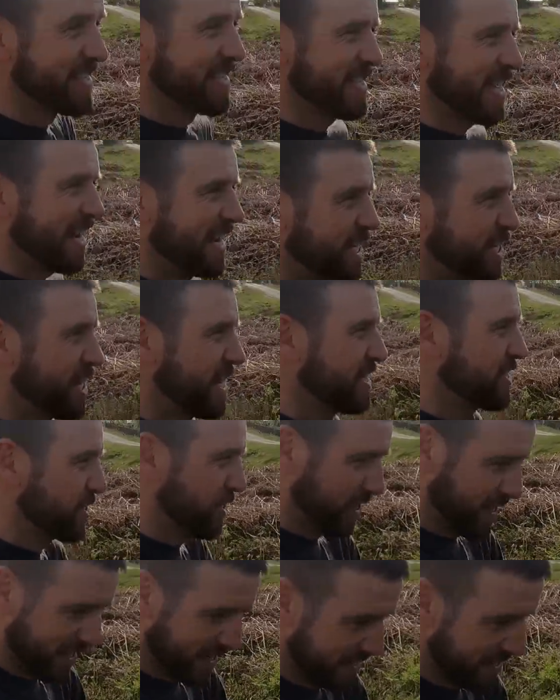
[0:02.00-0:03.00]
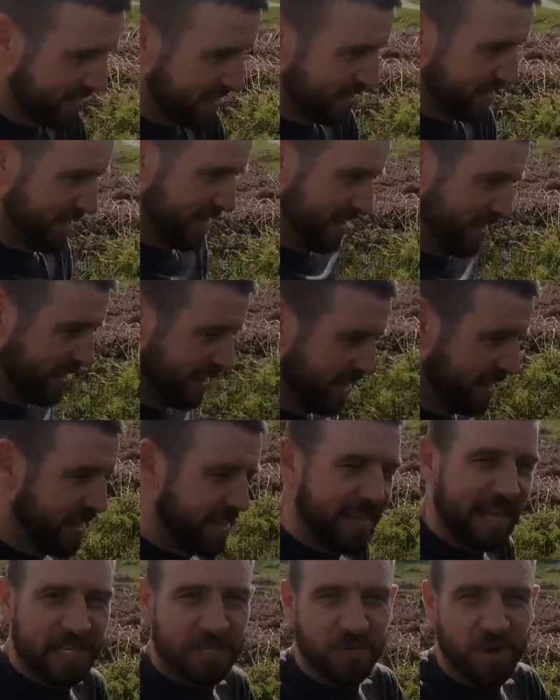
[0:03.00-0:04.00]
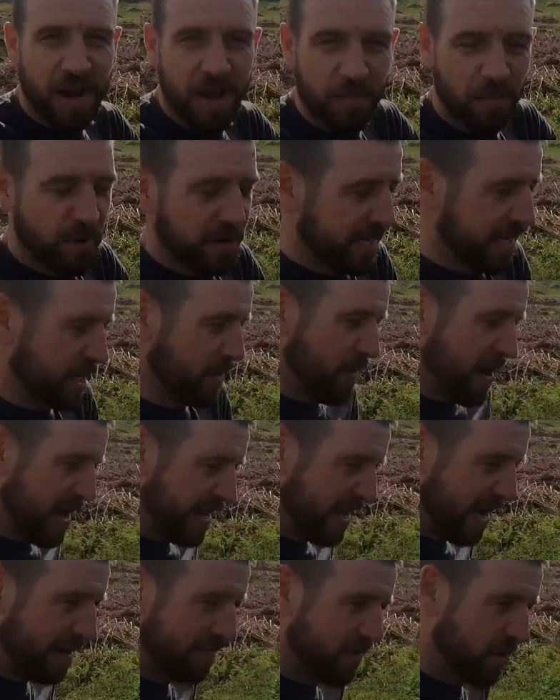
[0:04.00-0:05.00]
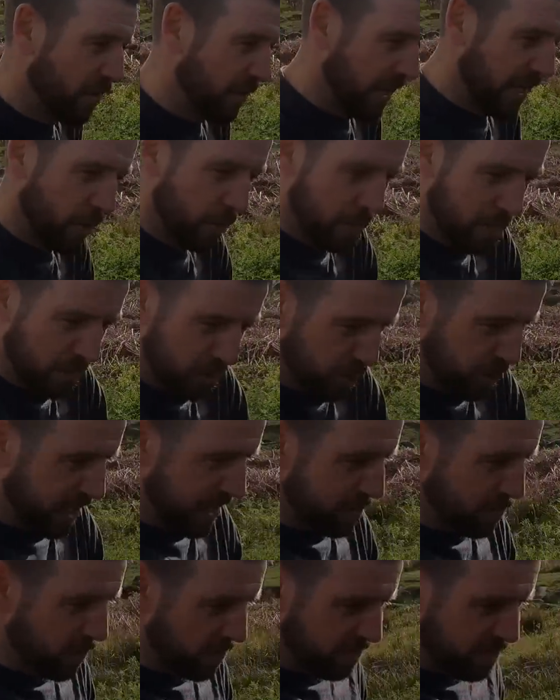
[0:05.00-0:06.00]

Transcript: Stanage Edge. That's right, I'm working away. I haven't got that little munchkin